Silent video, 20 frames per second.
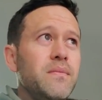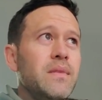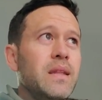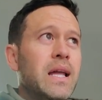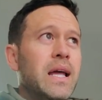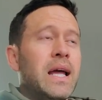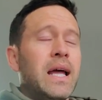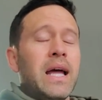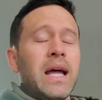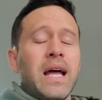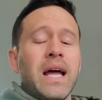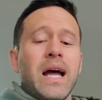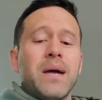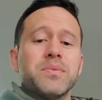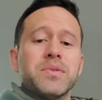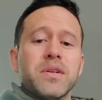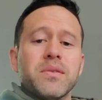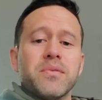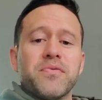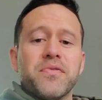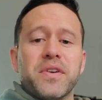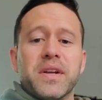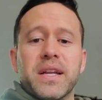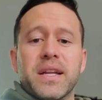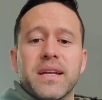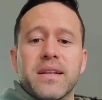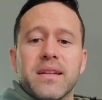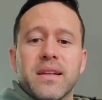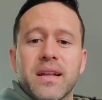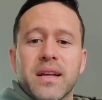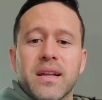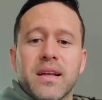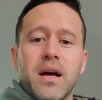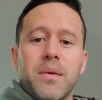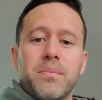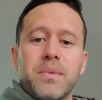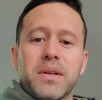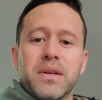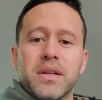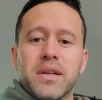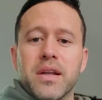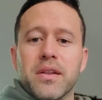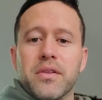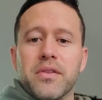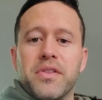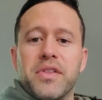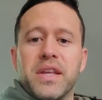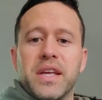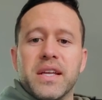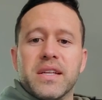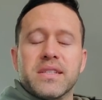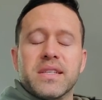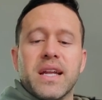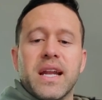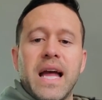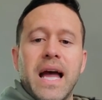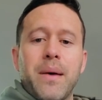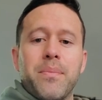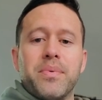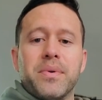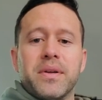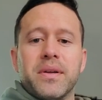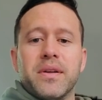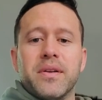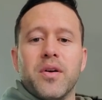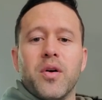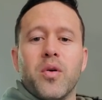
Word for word: I'm sure I'm forgetting like a million other things that happen.